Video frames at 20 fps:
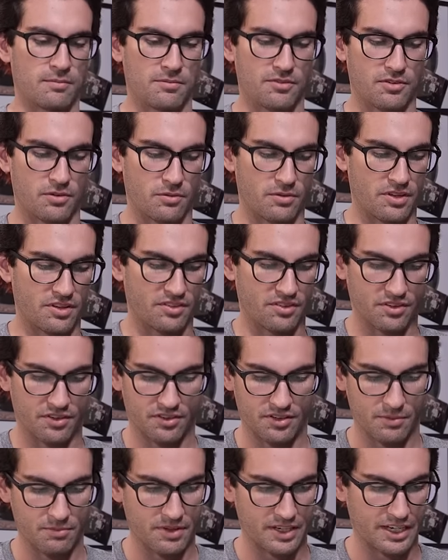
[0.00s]
So this is
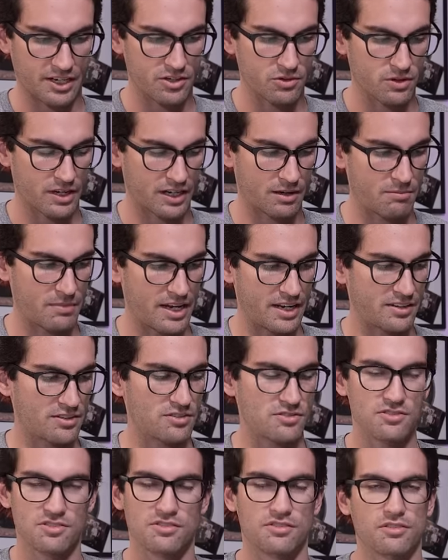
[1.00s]
something I do recommend.
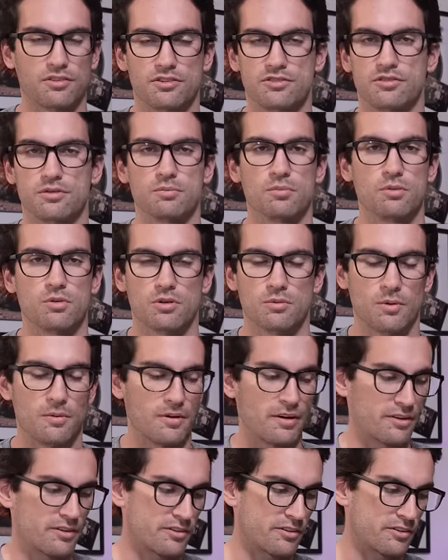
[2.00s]
Just search for portable
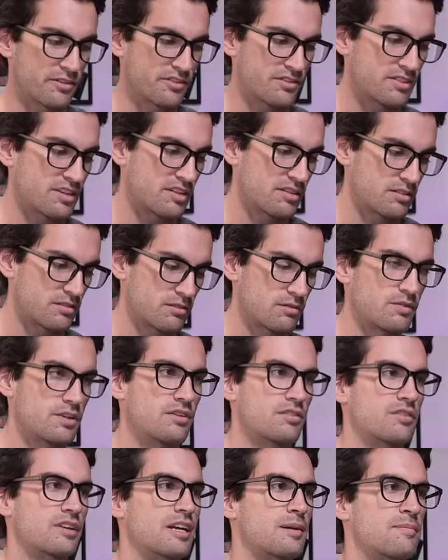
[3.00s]
monitors, decent
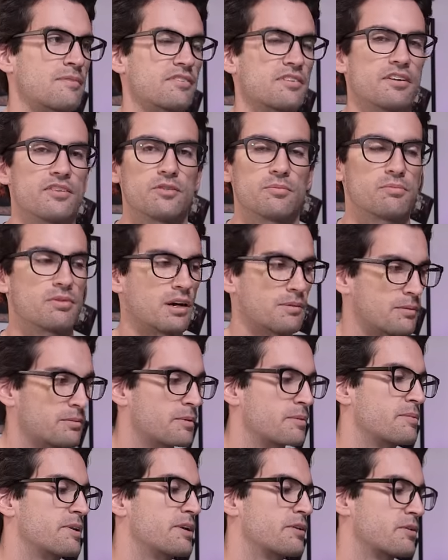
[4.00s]
reviews on Amazon, you'll
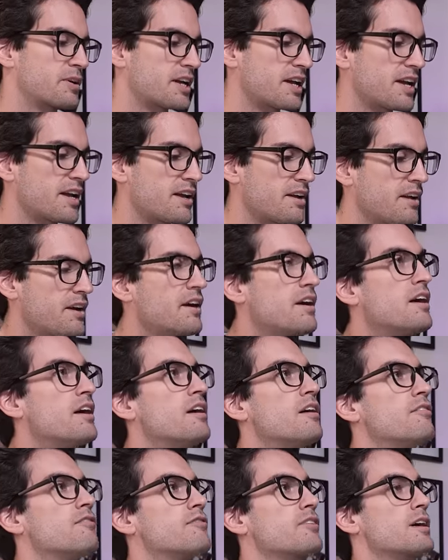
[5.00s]
probably be okay.
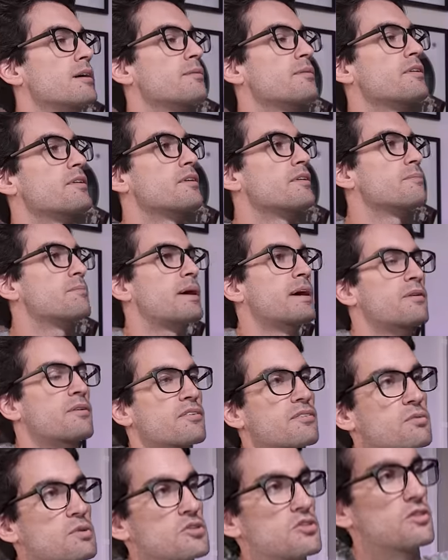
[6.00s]
The power
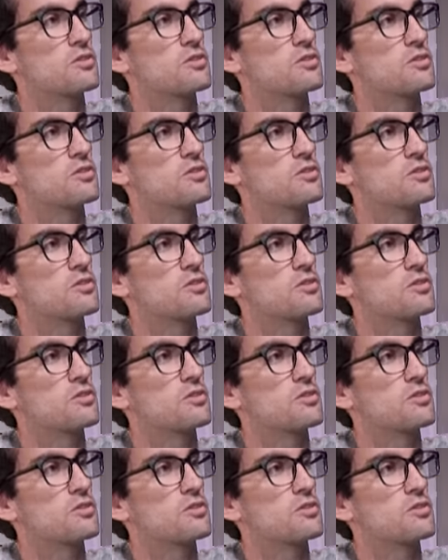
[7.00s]
switch